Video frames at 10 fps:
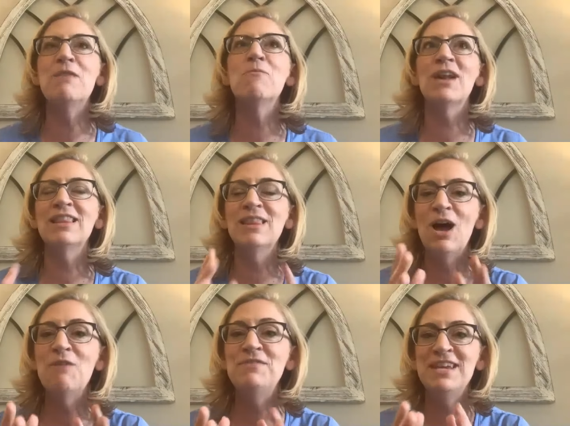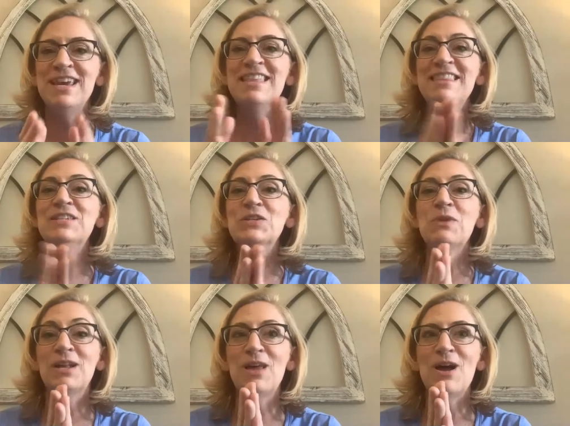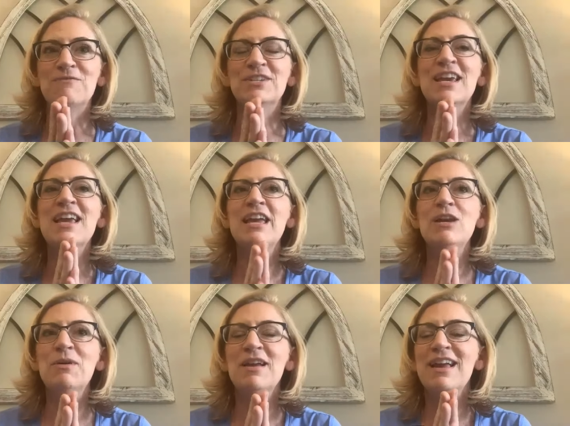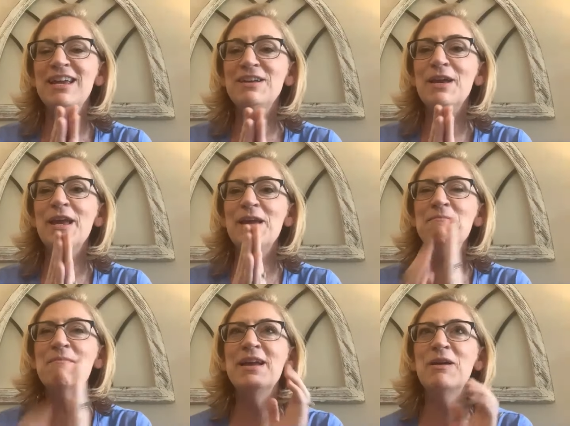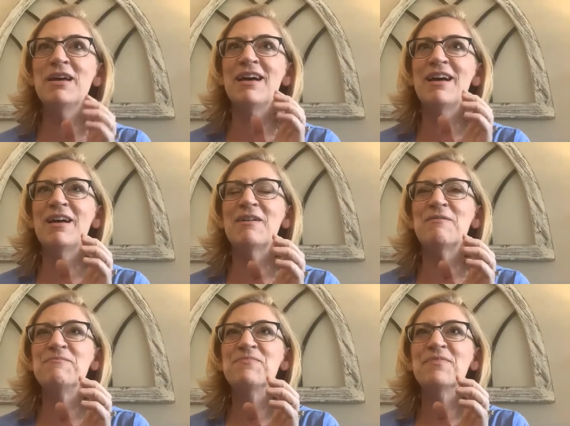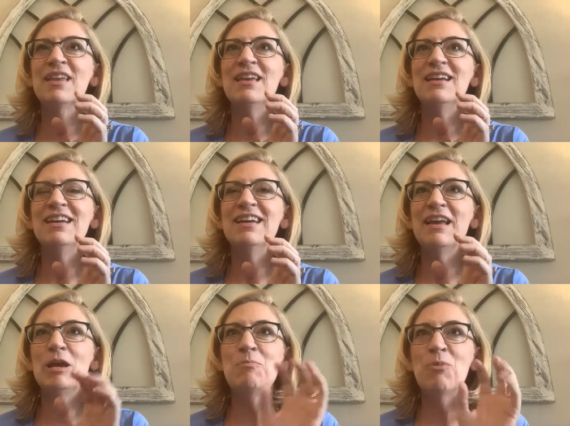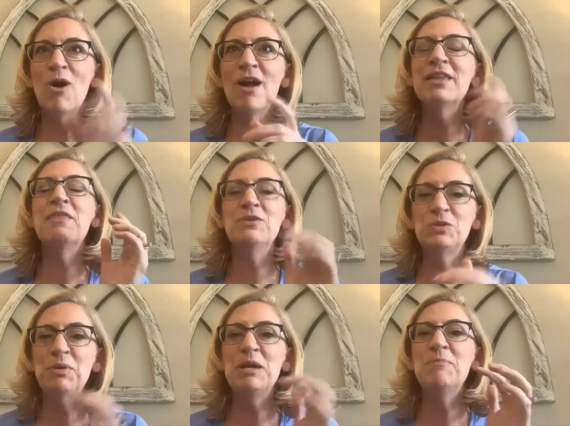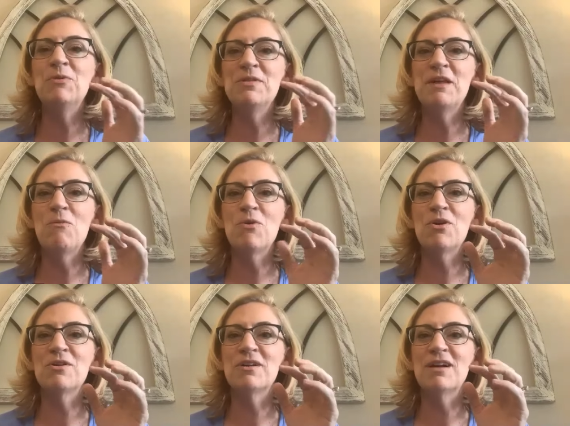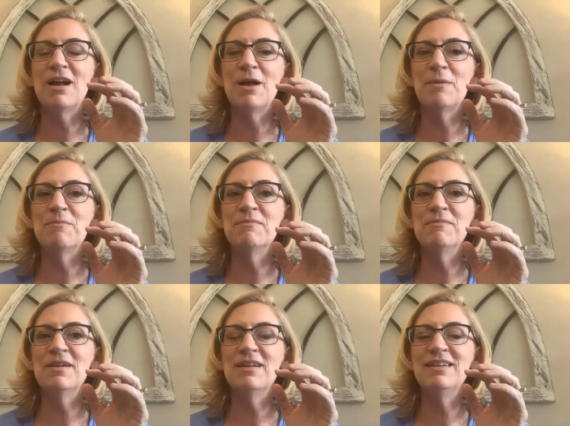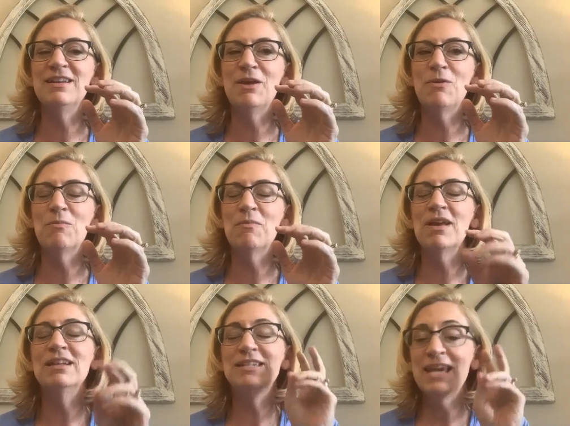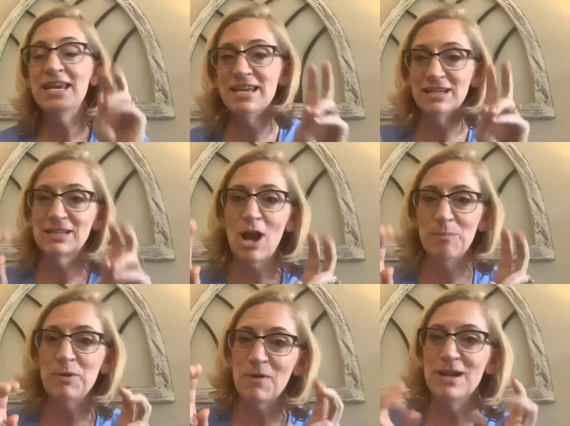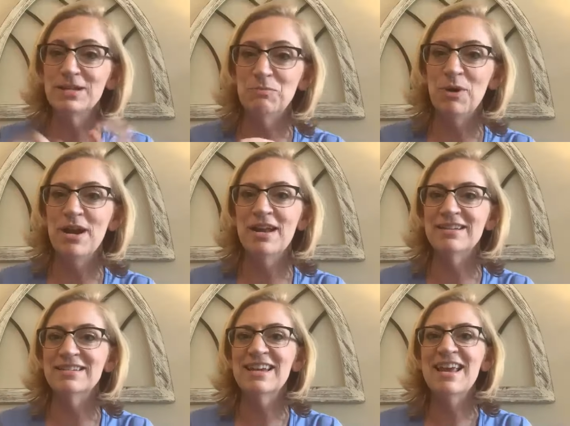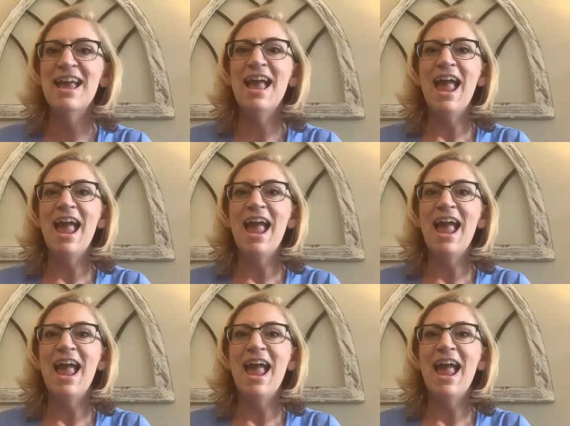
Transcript: And what I loved, yes. this is what I loved. He he he made a. Uh, he brought in those people that were um, you know, taking his copyright and his brand. Yes.